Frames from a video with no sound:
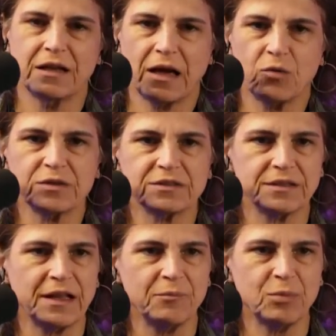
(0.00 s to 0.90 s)
I was
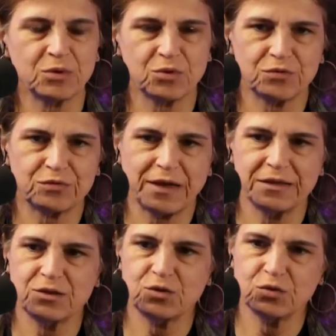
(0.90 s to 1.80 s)
unable to
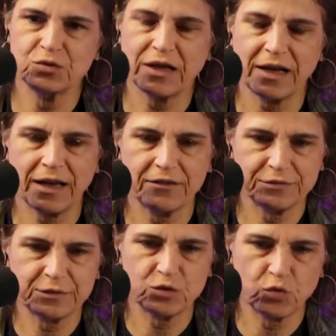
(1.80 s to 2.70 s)
fine tune. I
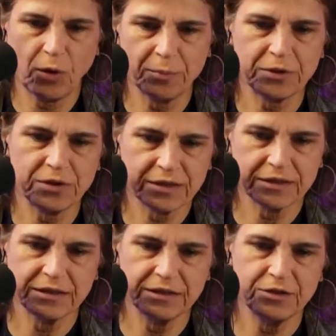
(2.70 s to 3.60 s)
have swapped
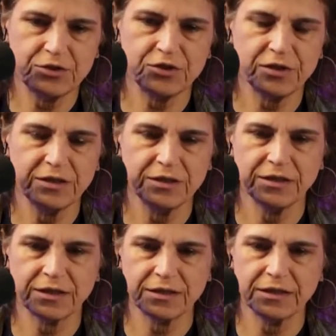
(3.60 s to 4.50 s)
initially
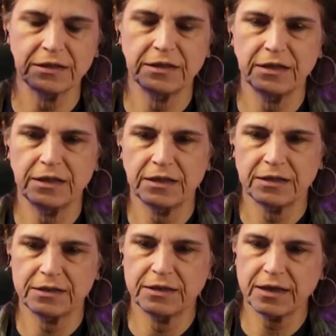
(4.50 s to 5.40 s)

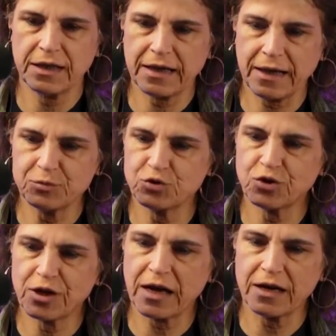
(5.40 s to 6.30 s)
the
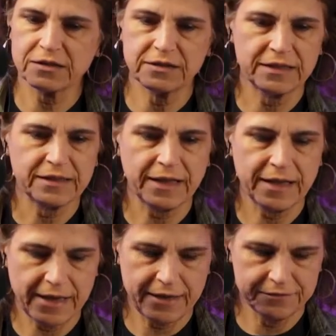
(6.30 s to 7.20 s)
capture card that I
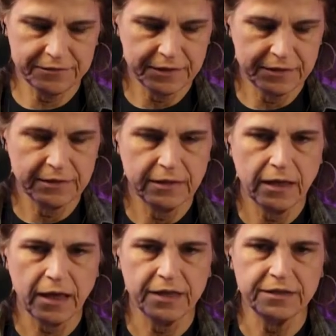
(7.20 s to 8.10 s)
have,
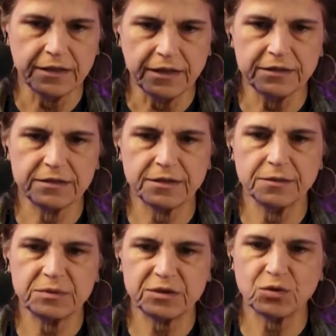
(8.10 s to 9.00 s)
and it
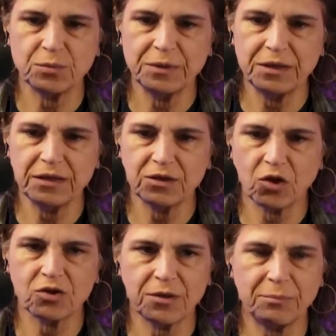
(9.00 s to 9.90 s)
seems to be
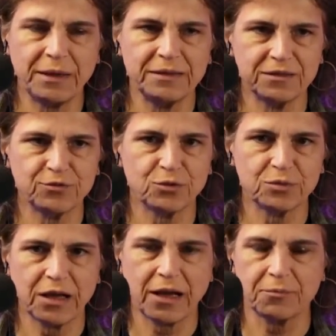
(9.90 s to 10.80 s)
not dependent from
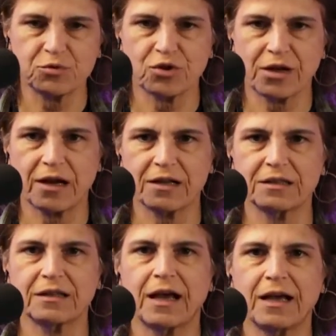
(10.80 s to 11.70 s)
the capture card.